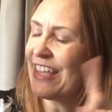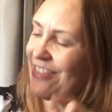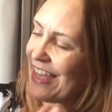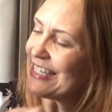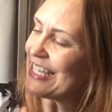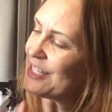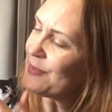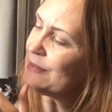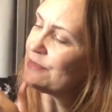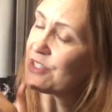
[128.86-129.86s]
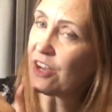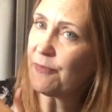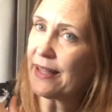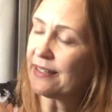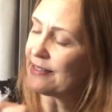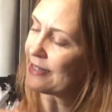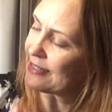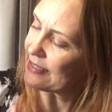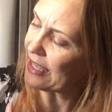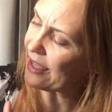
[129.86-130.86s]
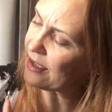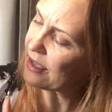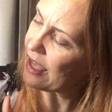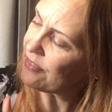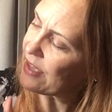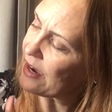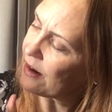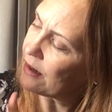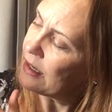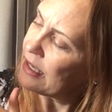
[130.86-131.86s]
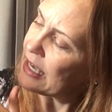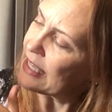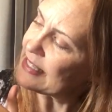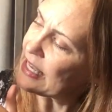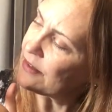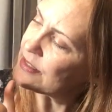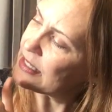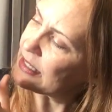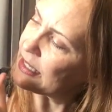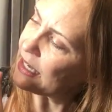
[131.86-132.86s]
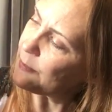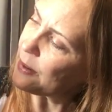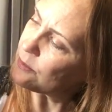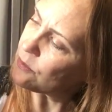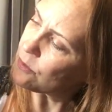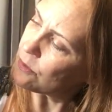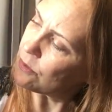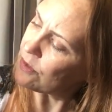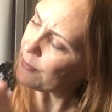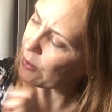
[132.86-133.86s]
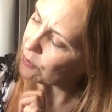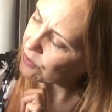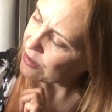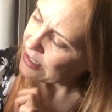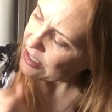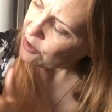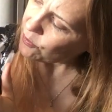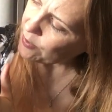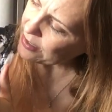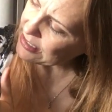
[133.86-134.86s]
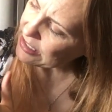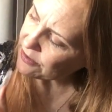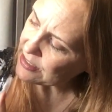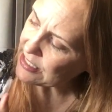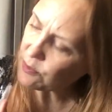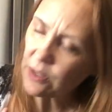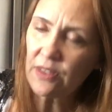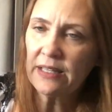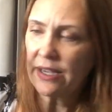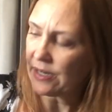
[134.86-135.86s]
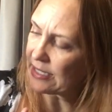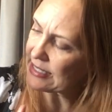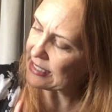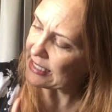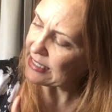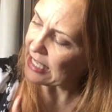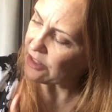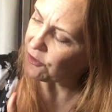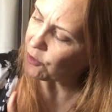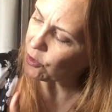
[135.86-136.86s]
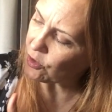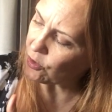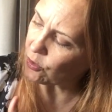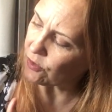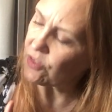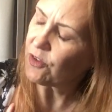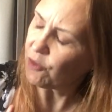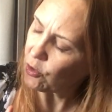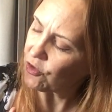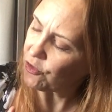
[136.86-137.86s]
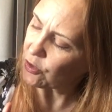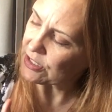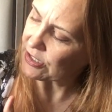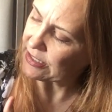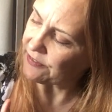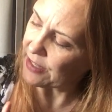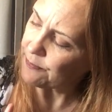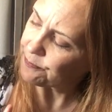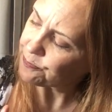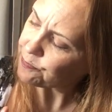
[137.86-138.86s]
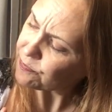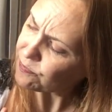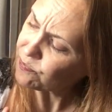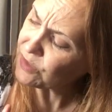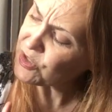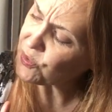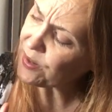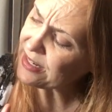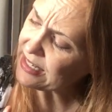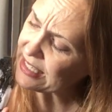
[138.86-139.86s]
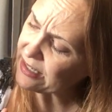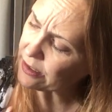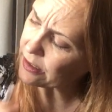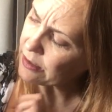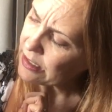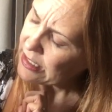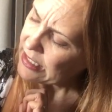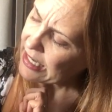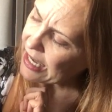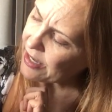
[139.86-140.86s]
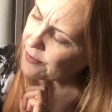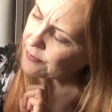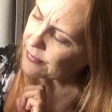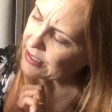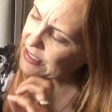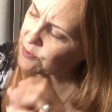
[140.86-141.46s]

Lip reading: That tells me soft palate is nice and high, and the air and sounds can come out through the mouth. Right in here, this is where the larynx sits and the vocal folds are live in. So right in here is